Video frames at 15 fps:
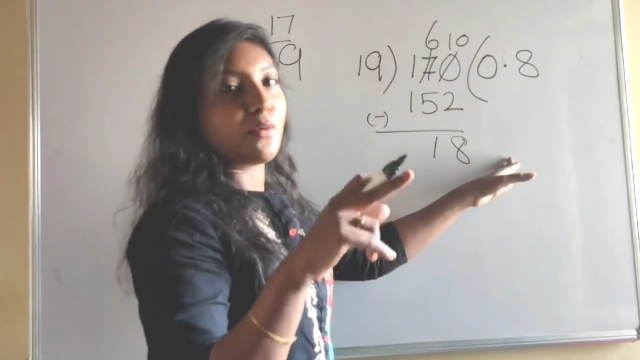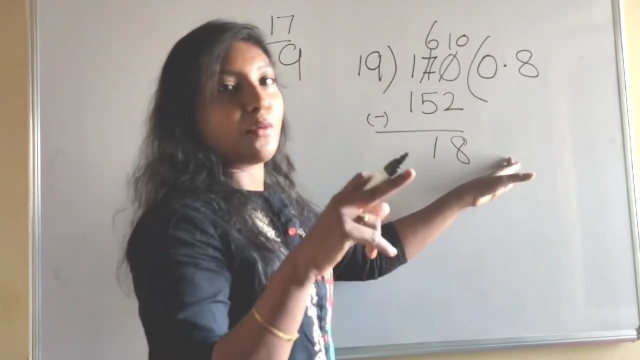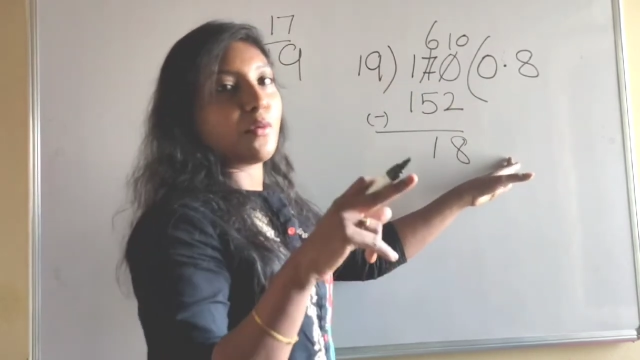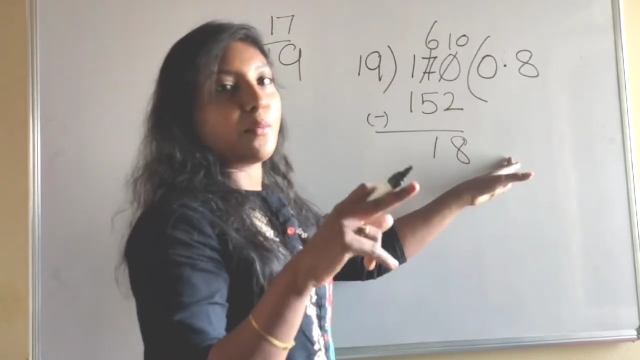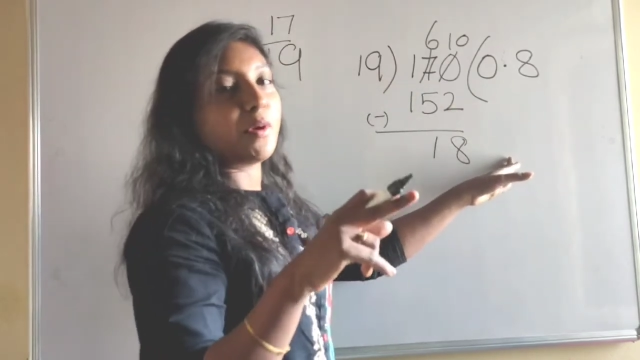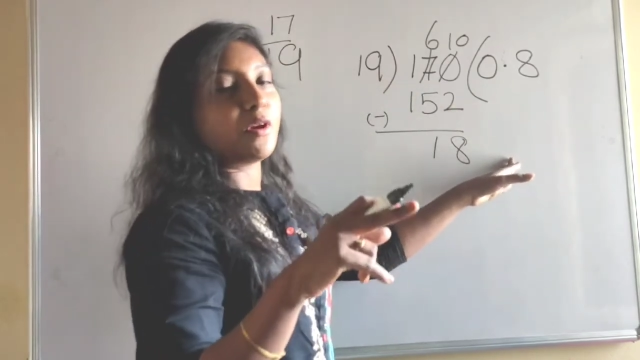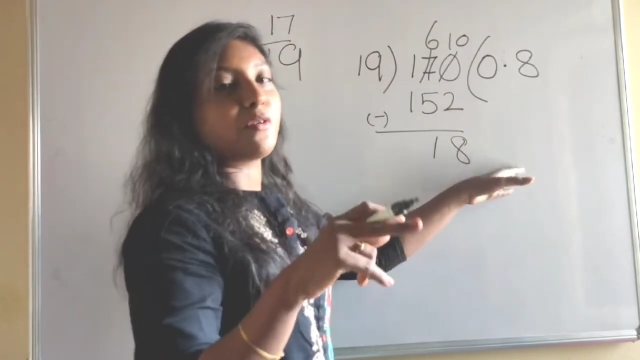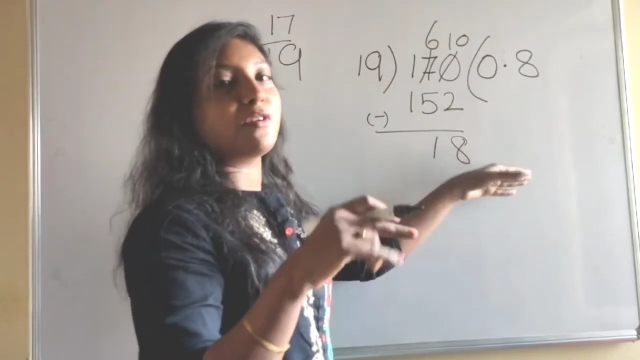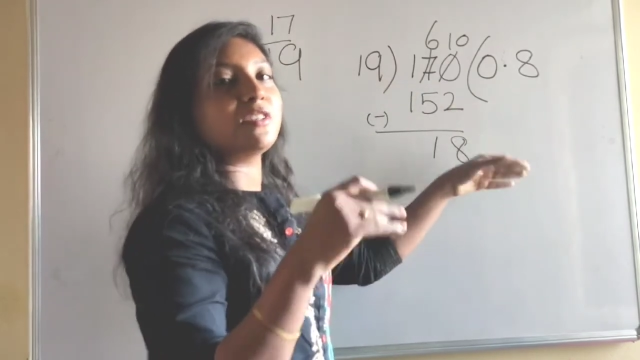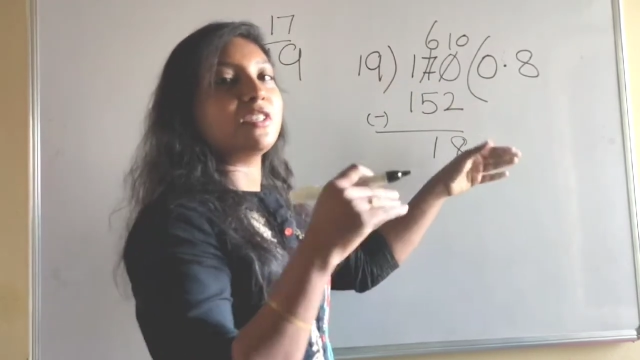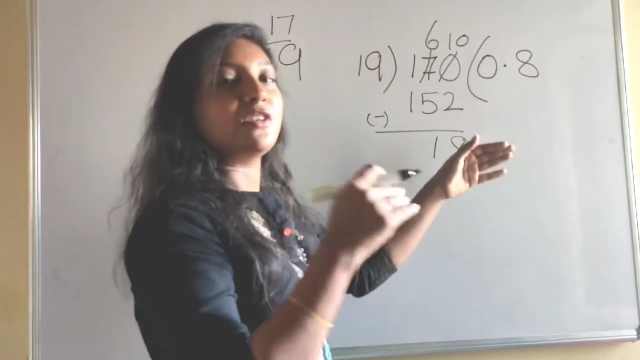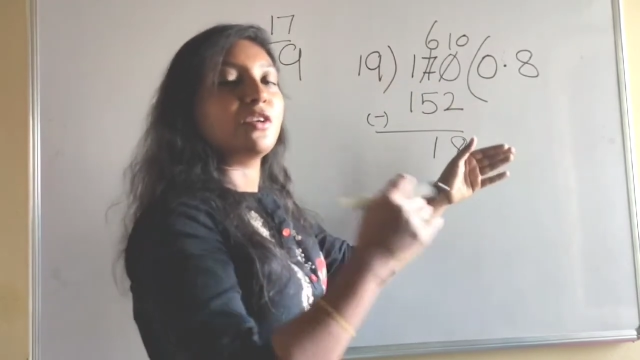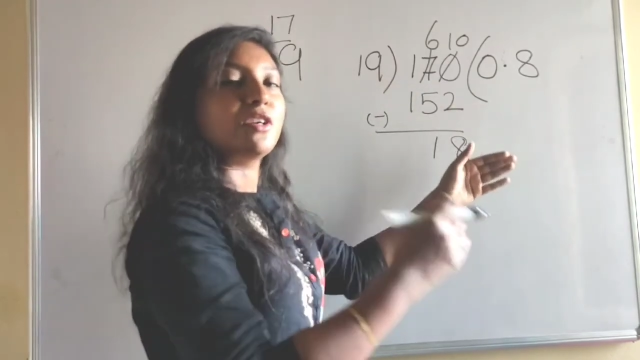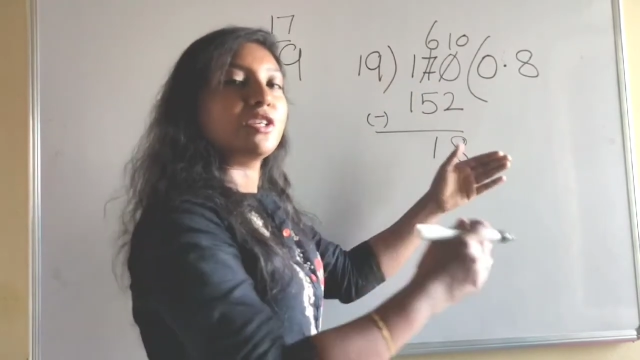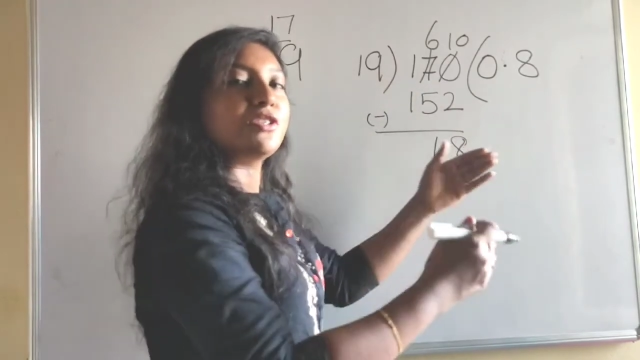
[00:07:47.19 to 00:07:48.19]
Because in
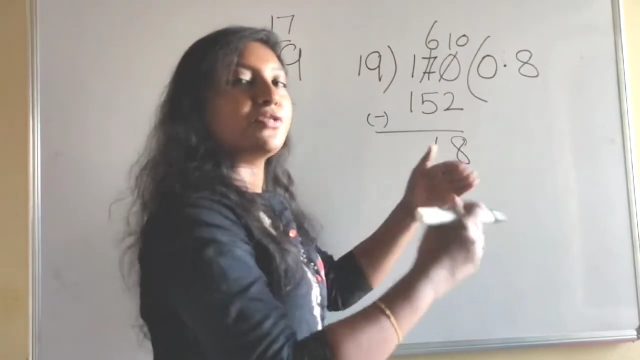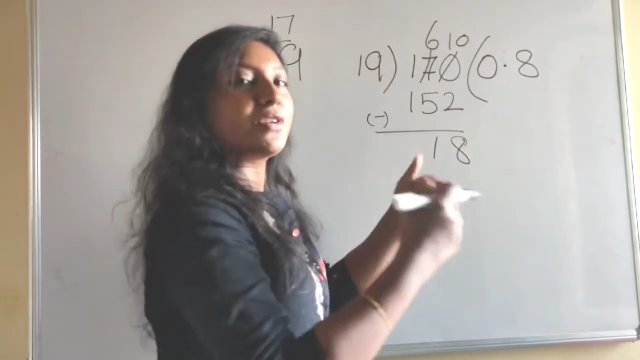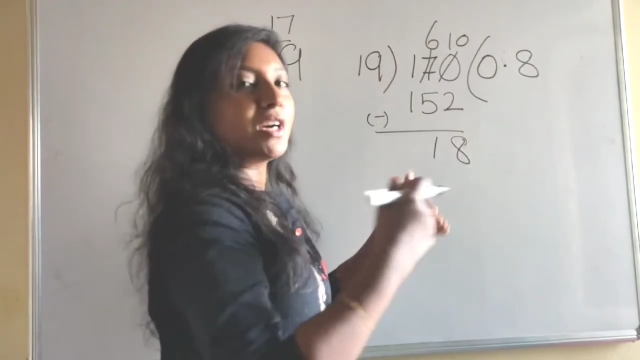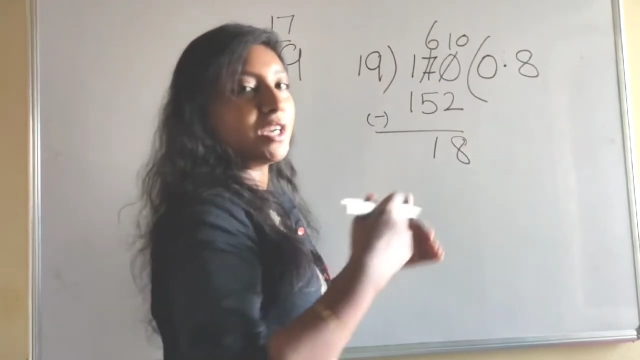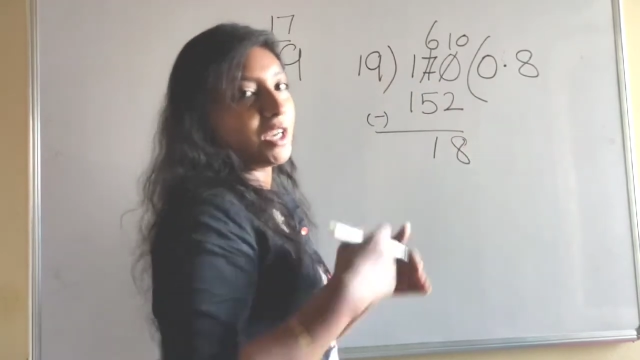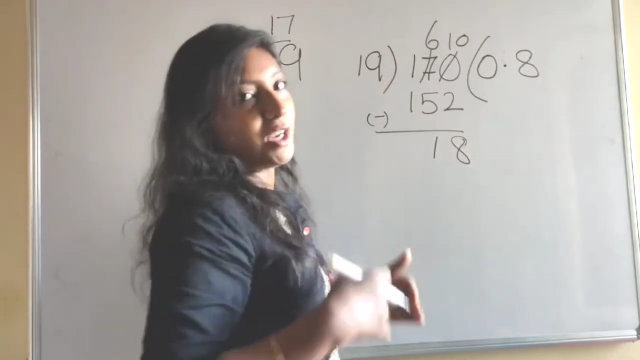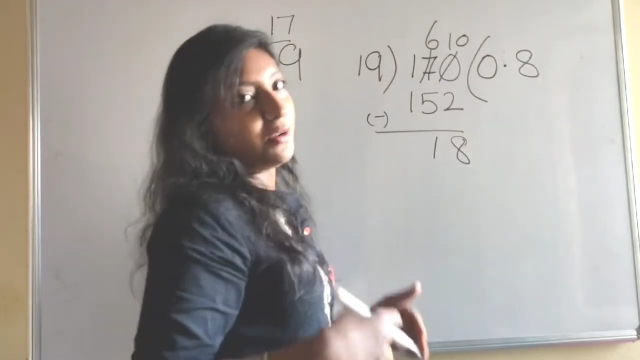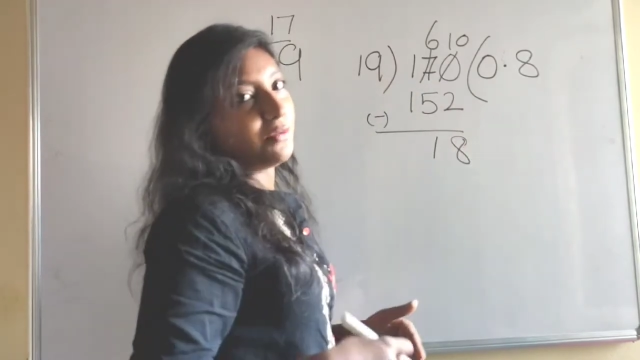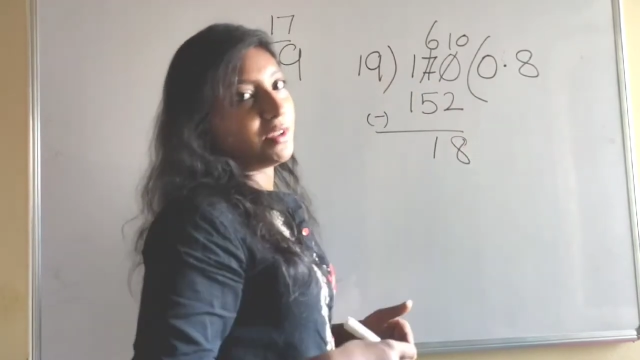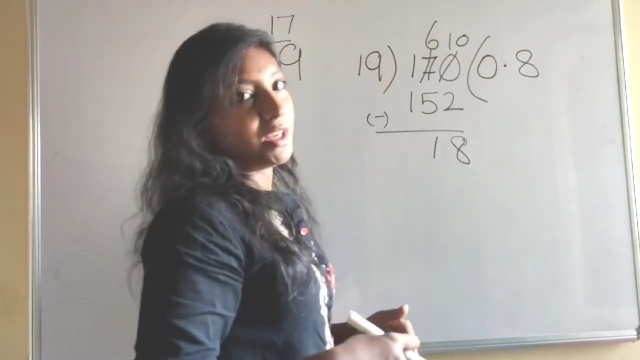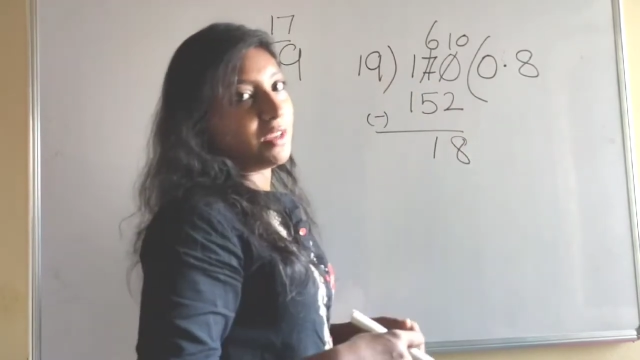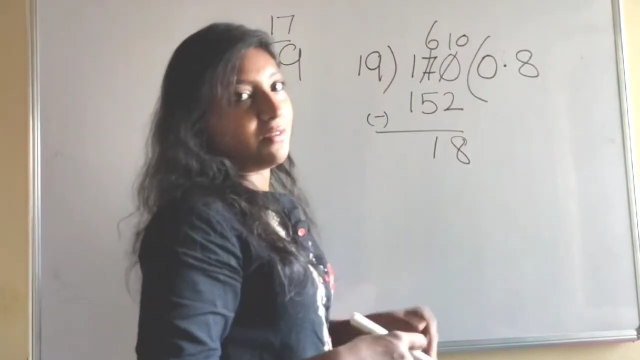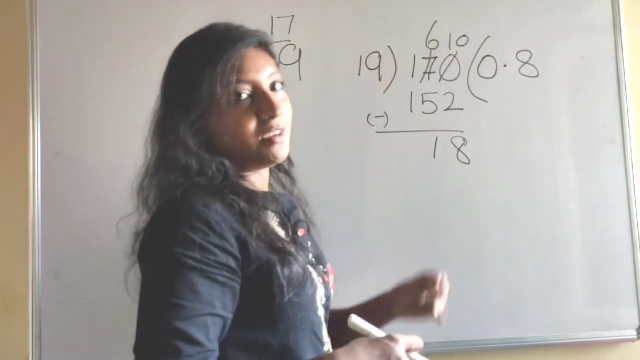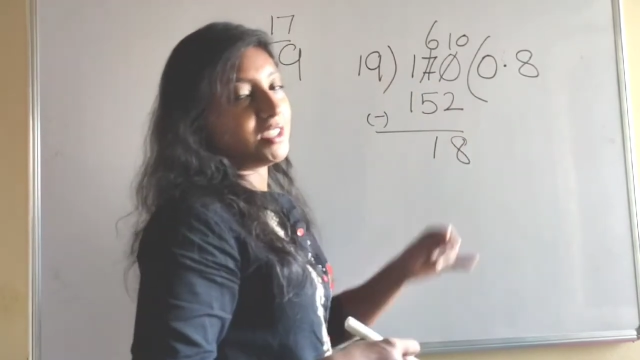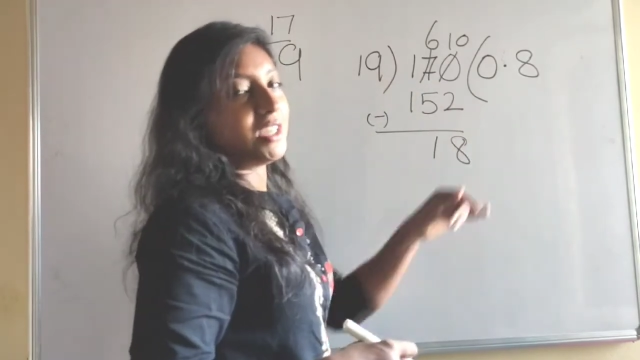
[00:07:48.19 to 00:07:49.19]
order to continue the
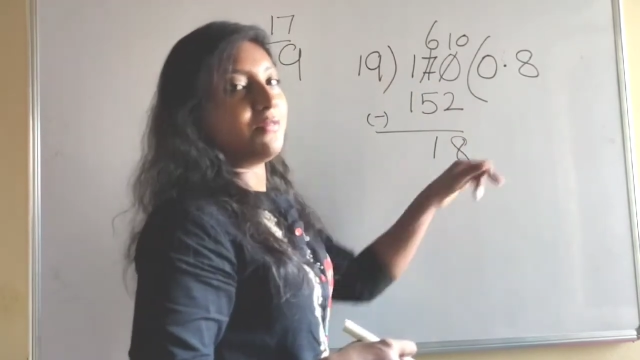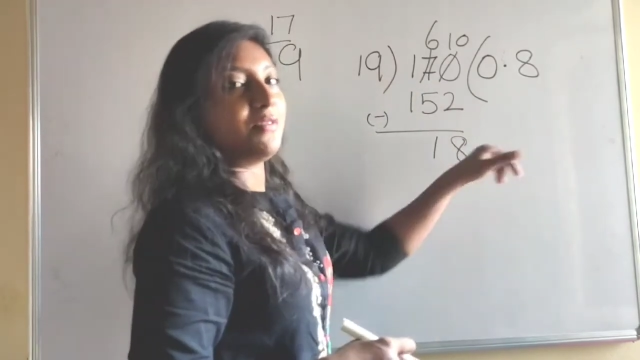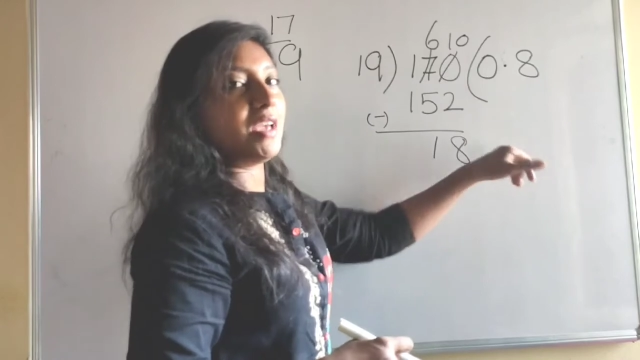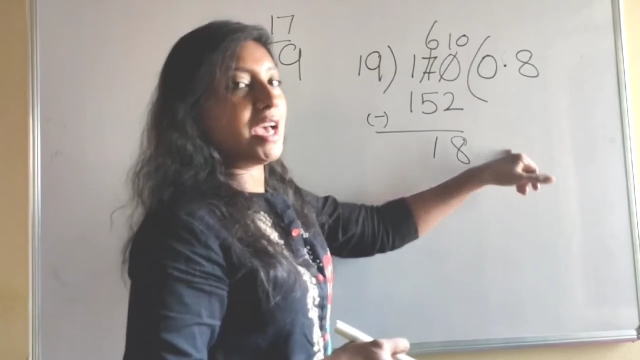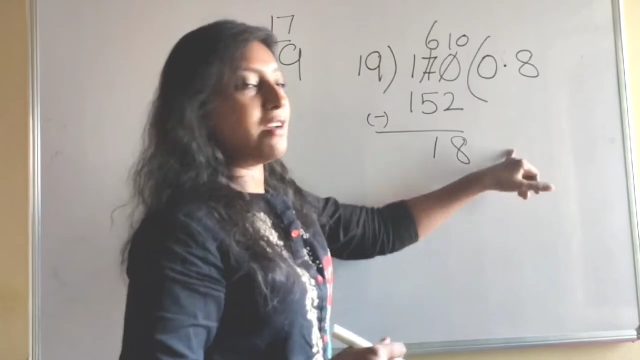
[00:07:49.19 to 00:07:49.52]
division, we have to